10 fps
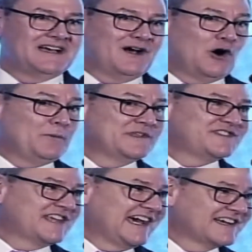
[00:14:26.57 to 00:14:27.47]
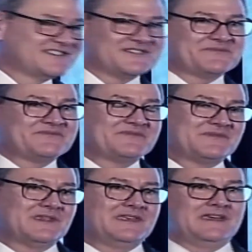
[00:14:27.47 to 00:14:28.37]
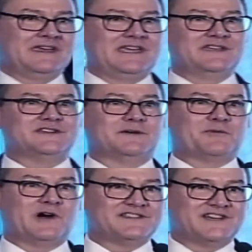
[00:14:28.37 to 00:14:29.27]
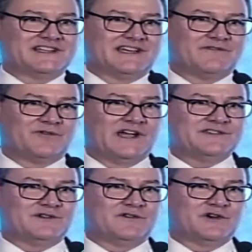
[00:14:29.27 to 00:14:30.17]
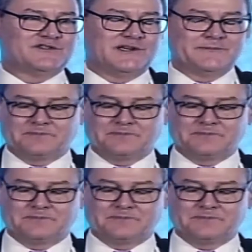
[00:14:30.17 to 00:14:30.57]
OpenStax is a project out of Rice University.